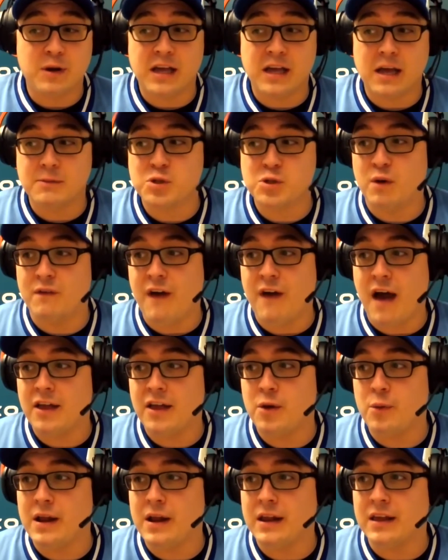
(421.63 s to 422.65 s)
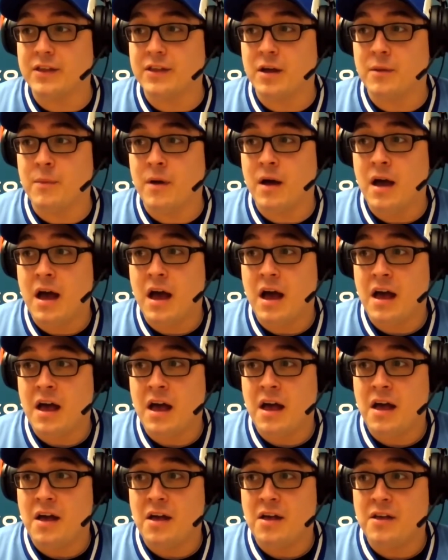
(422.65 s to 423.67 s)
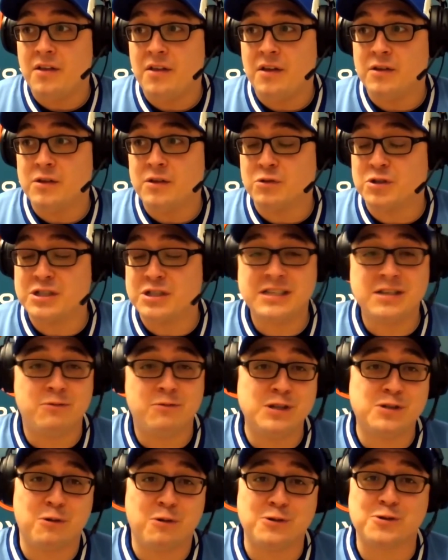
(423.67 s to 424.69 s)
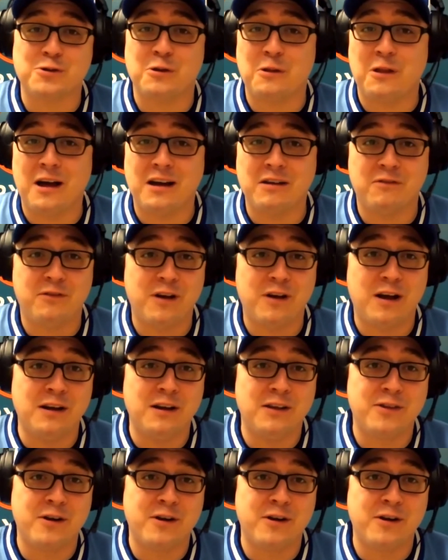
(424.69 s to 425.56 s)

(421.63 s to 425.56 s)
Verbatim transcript: when it comes to evaluating them, season win totals are a lot of fun.